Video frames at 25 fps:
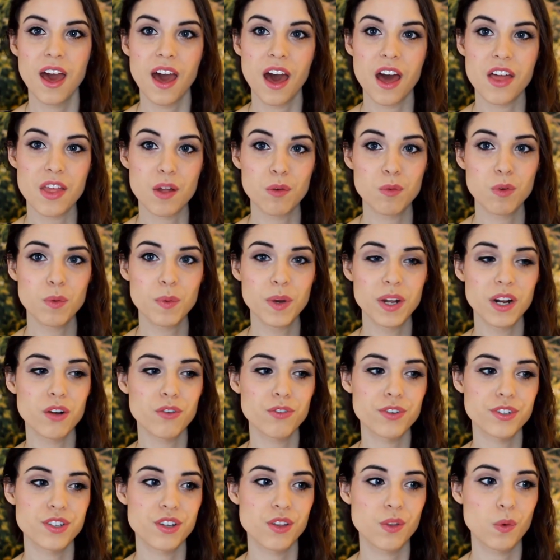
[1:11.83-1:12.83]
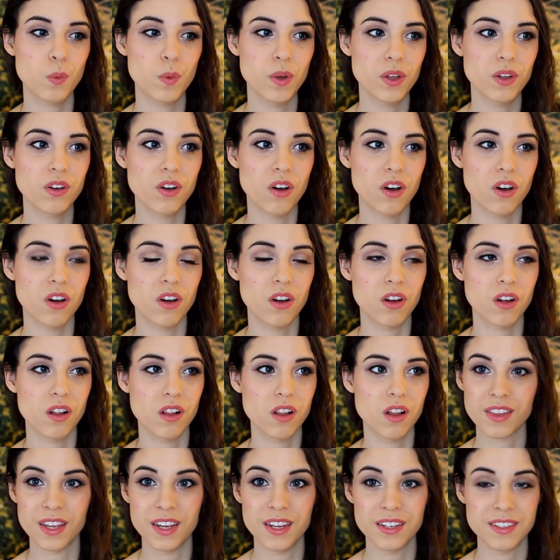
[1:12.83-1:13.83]
And then we went over to the will
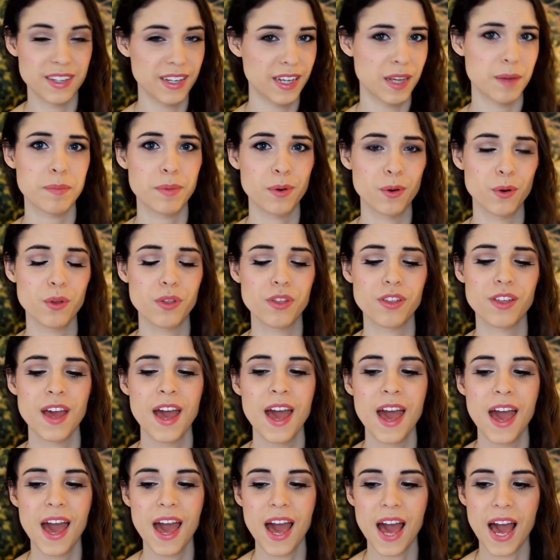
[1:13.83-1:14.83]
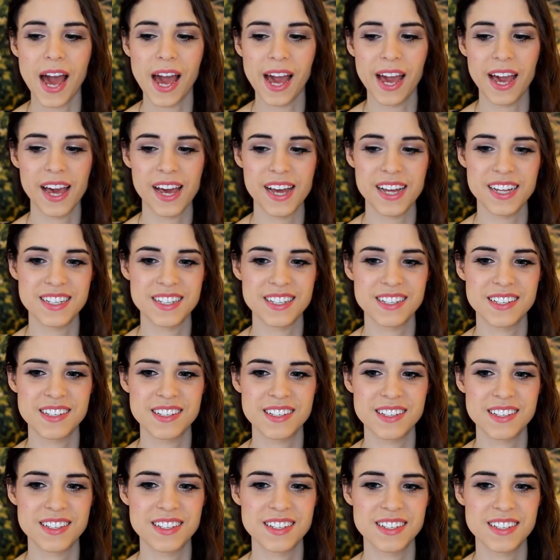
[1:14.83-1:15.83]
call, the ticket booth, and